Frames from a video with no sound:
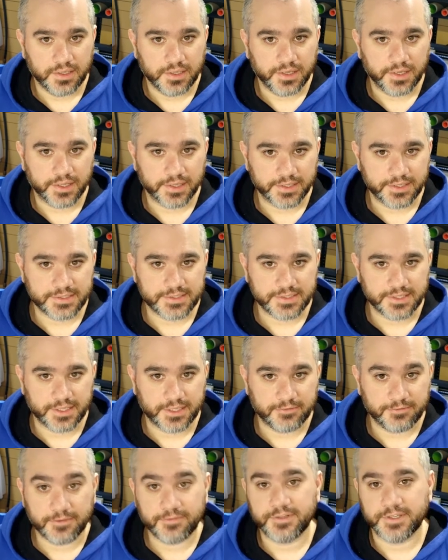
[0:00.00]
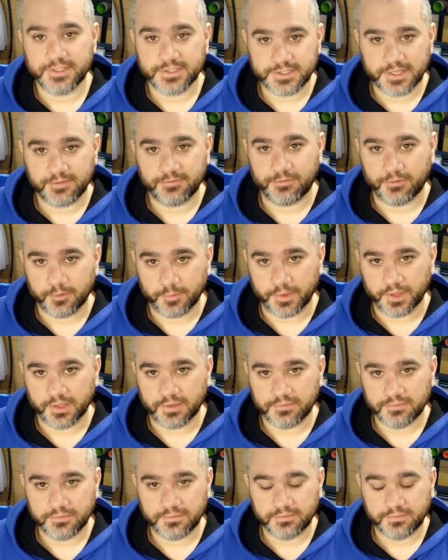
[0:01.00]
15-cent formula.
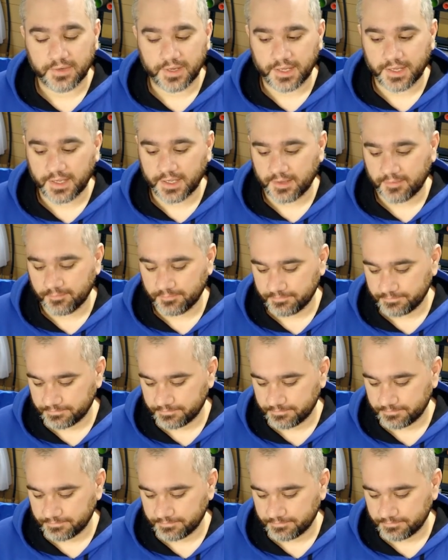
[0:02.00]
I